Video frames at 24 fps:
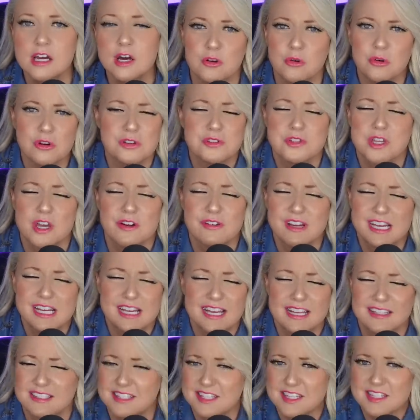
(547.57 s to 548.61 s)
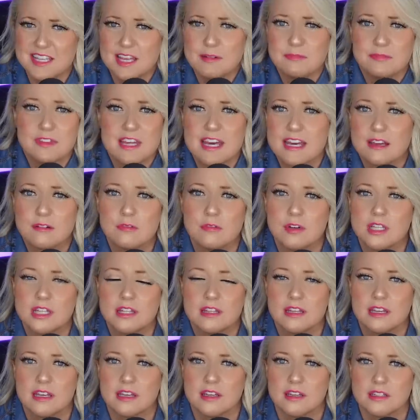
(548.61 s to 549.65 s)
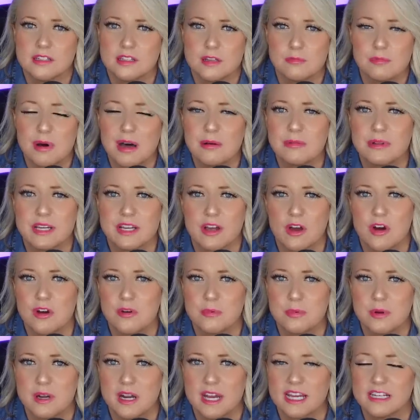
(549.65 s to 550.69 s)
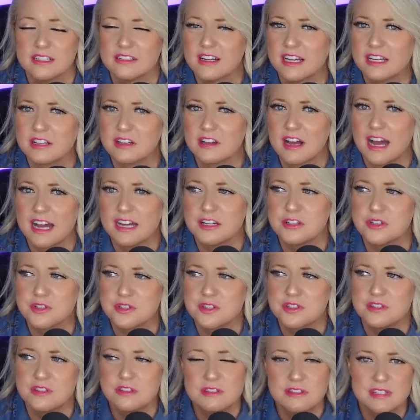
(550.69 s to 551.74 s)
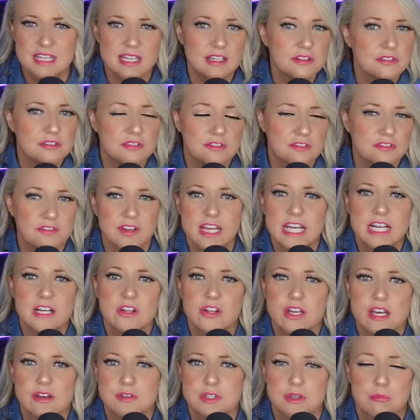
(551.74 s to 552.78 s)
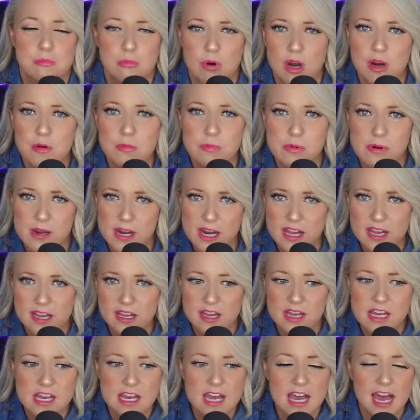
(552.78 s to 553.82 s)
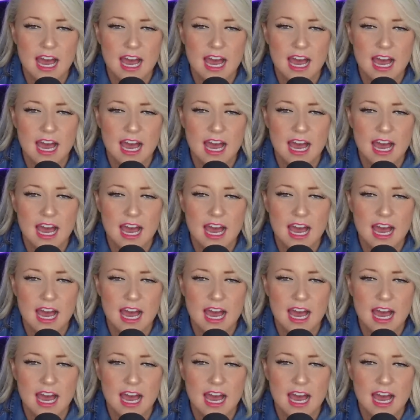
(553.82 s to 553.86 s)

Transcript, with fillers: And also it's the same thing with the public opening, like I just didn't feel it was appropriate.